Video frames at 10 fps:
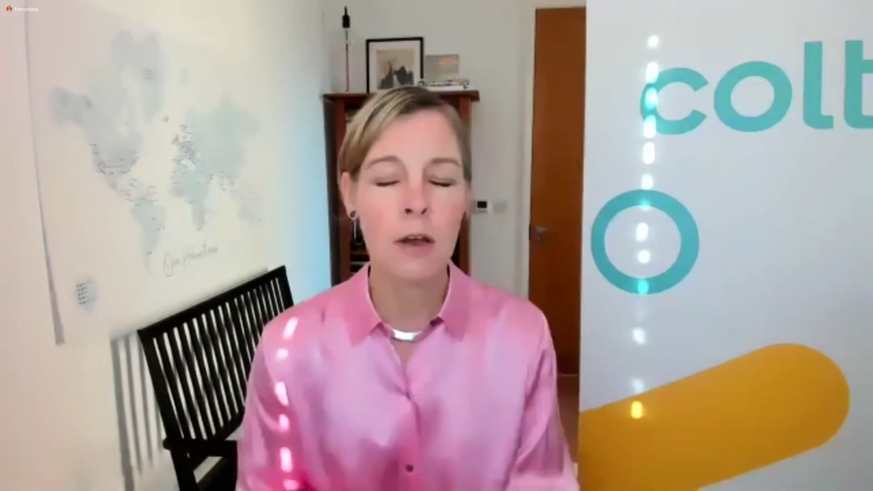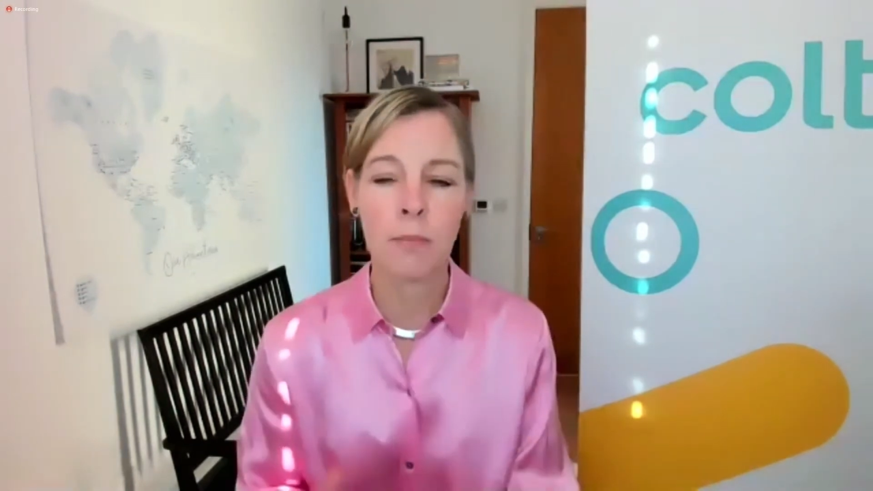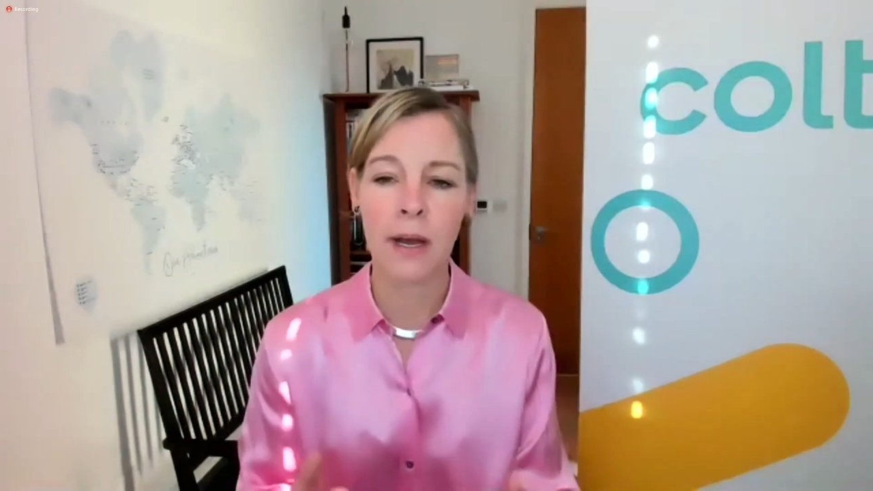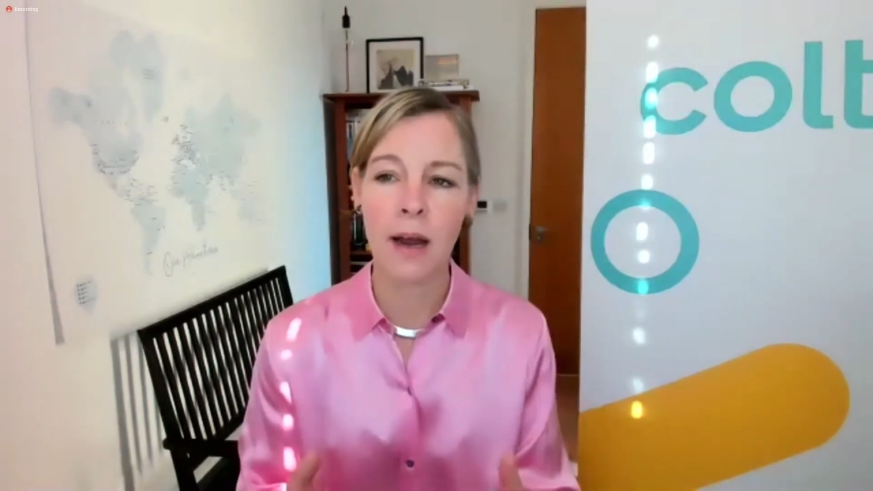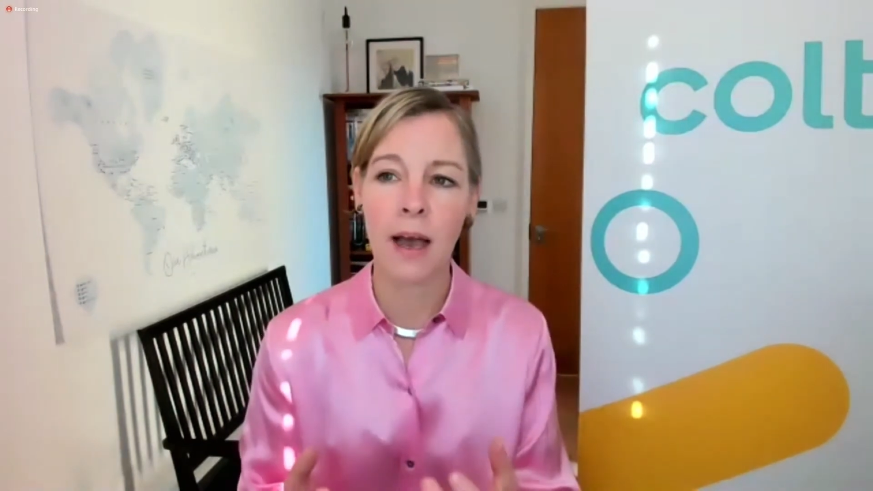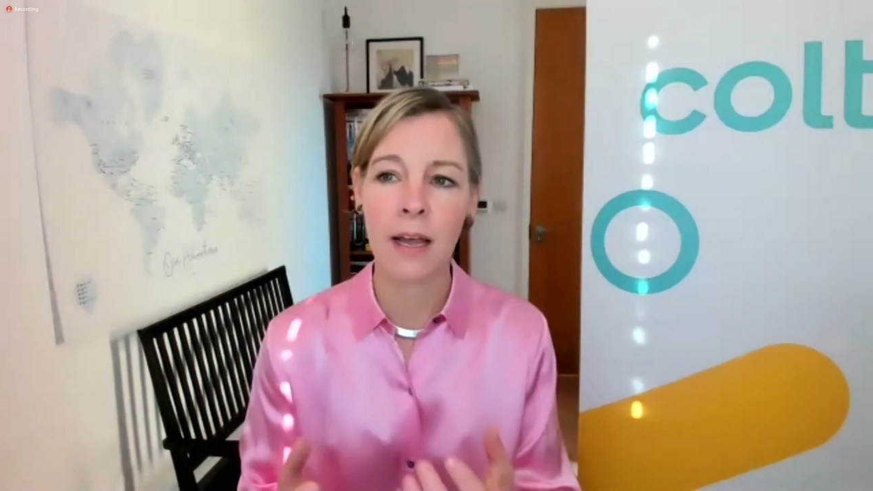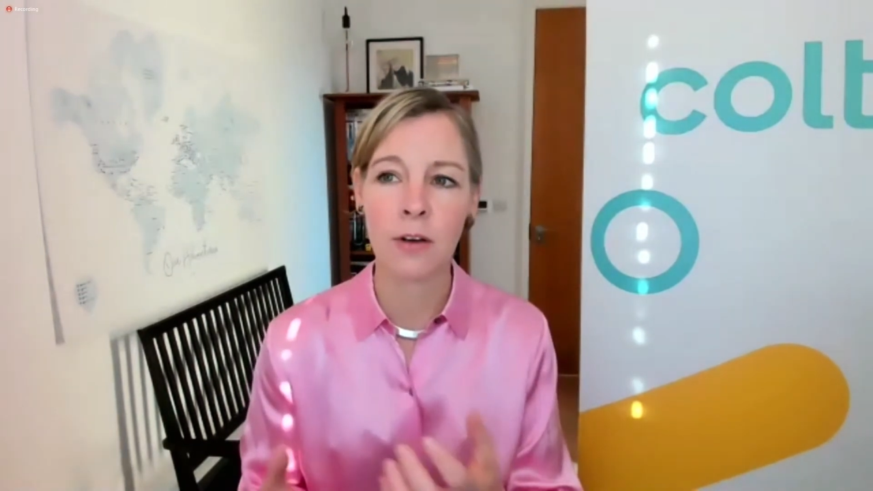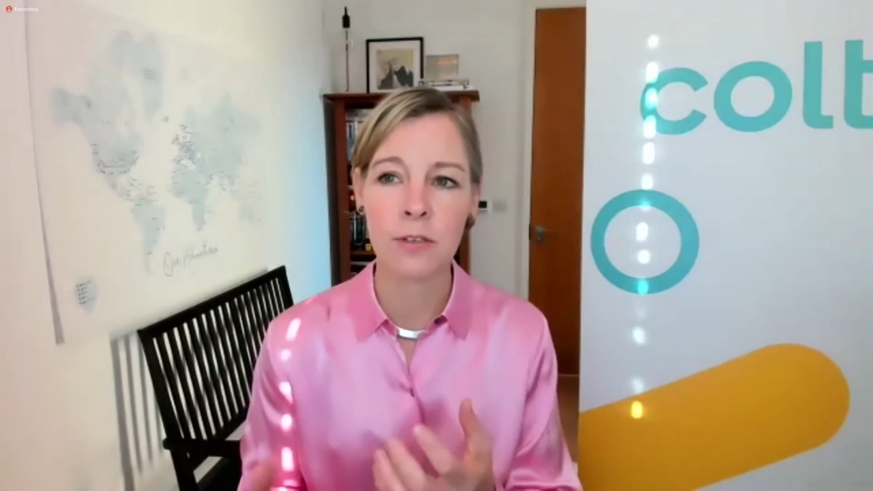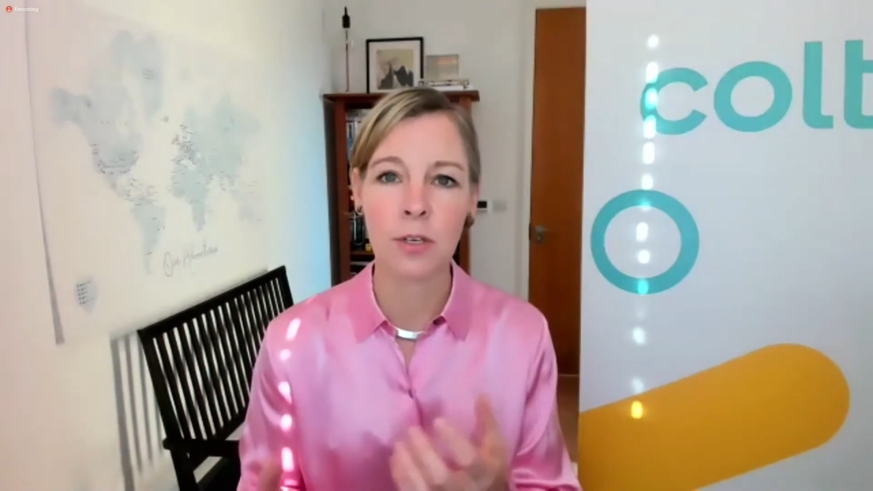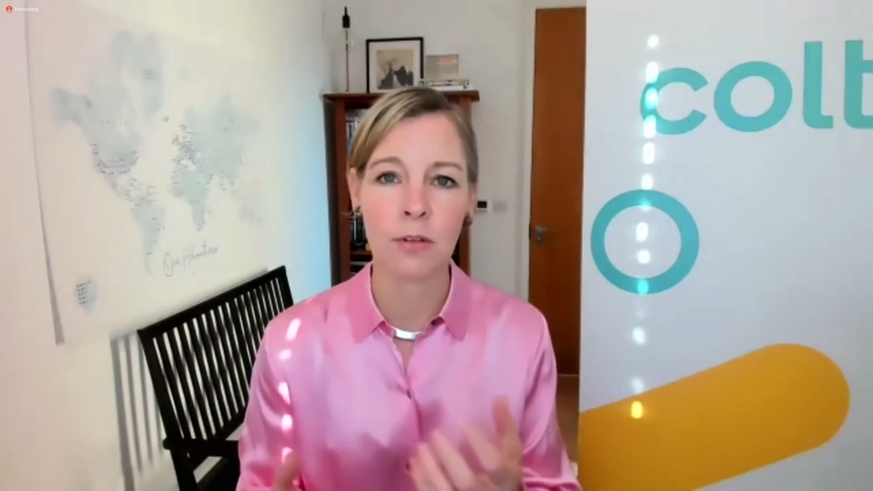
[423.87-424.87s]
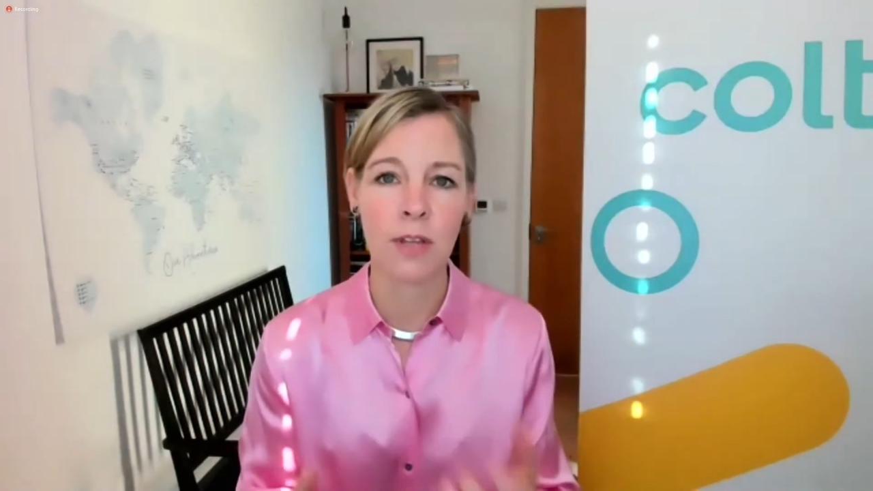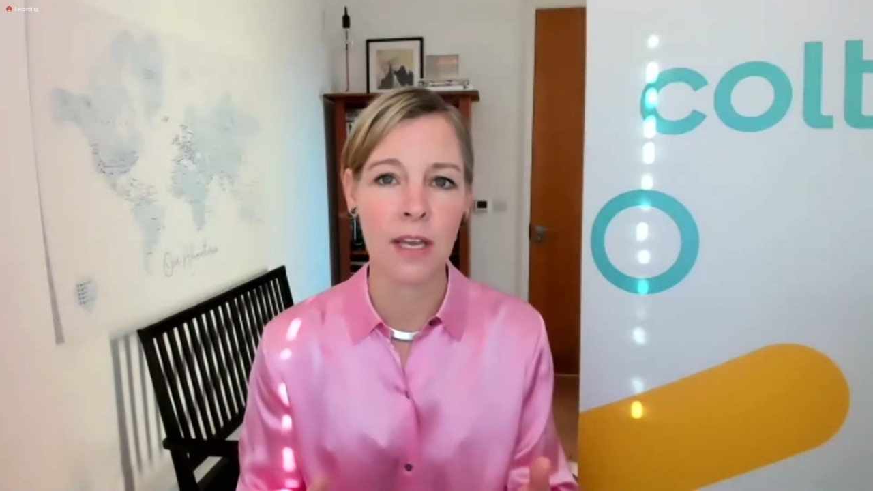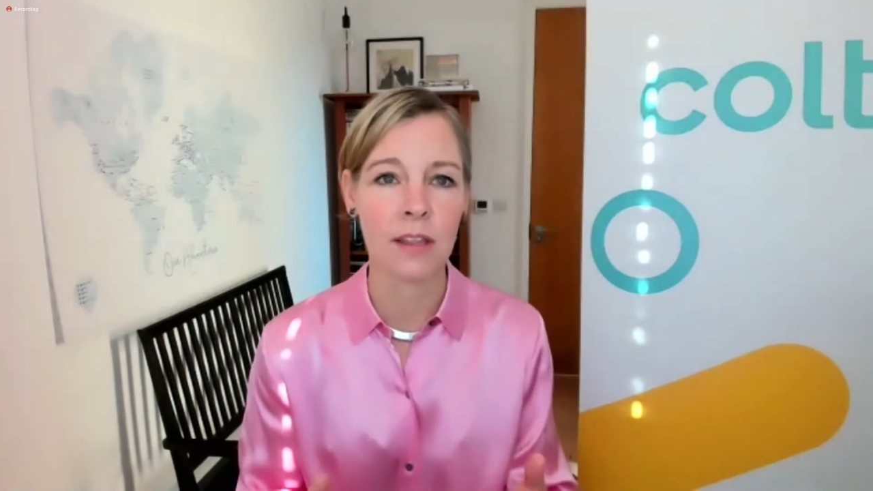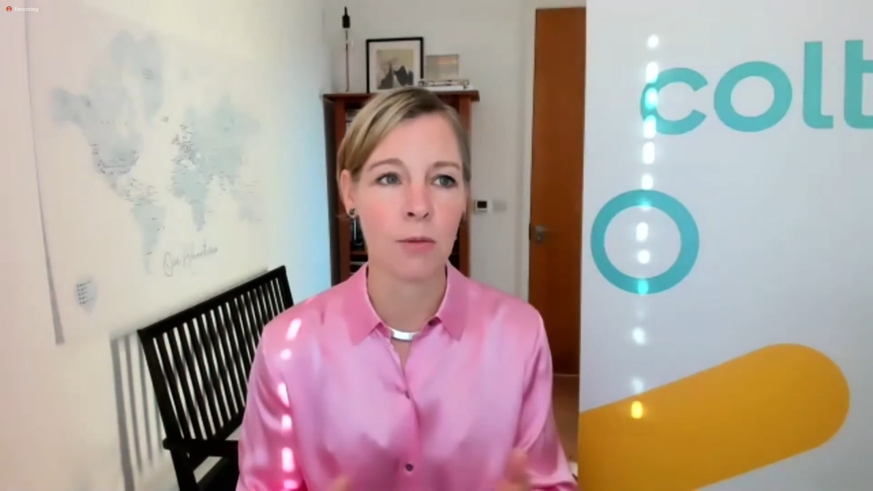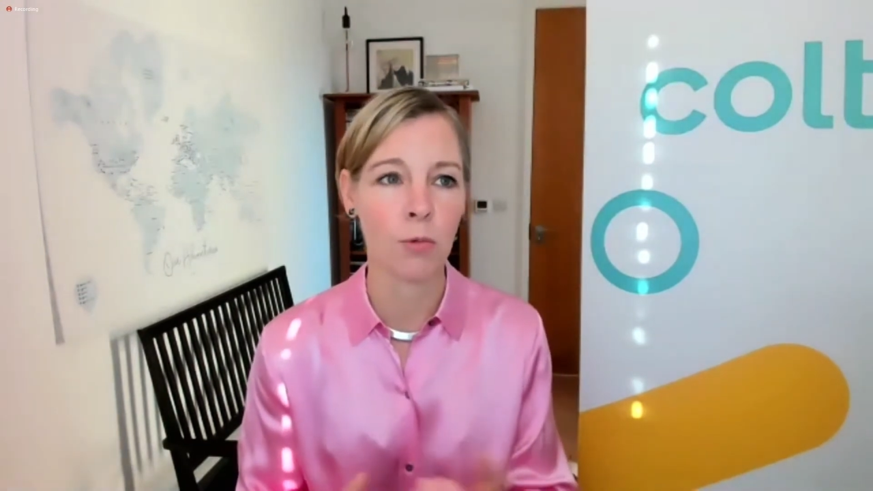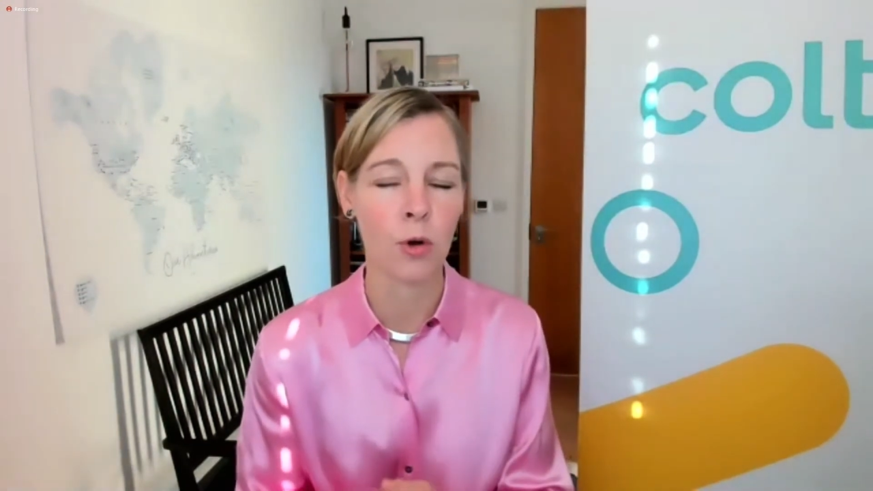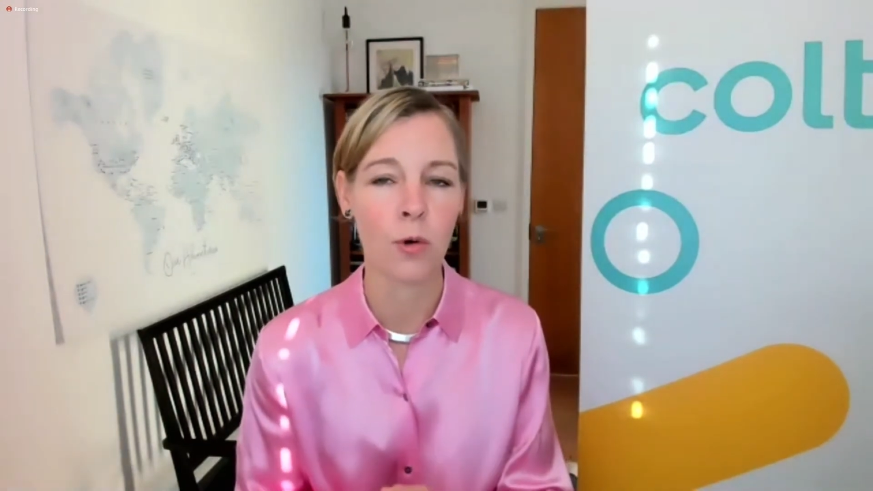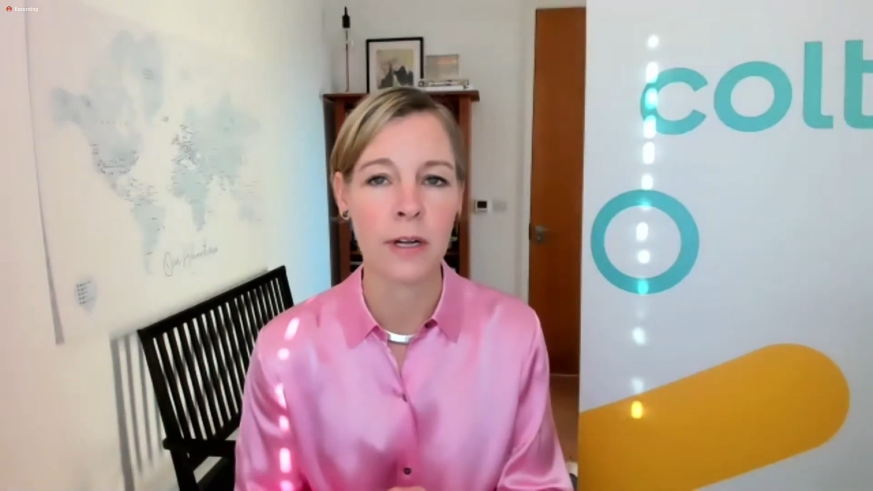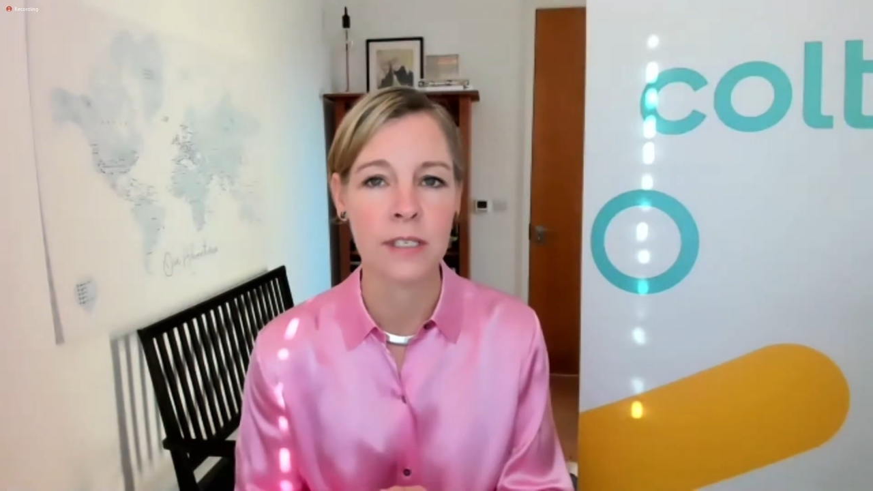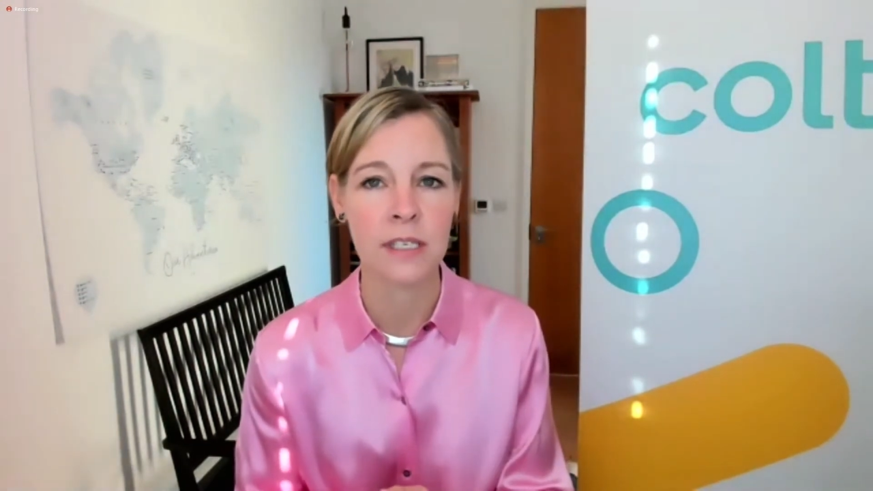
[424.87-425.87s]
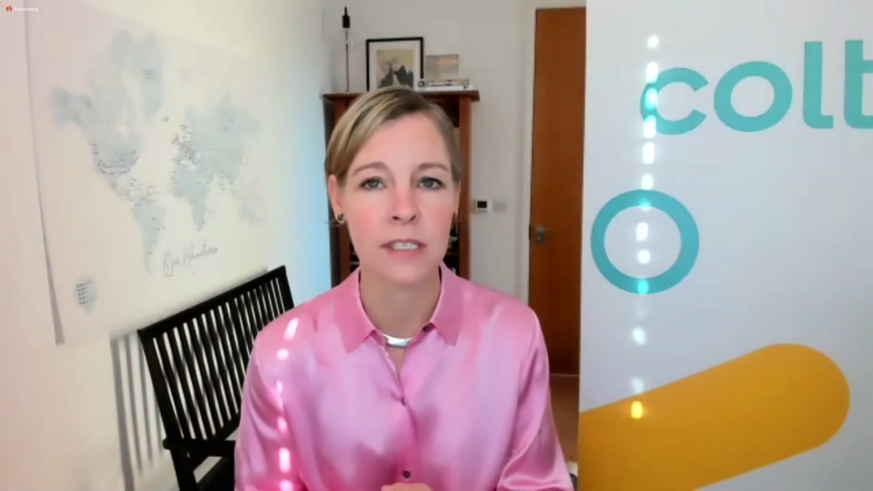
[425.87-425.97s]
But I also think that we're going to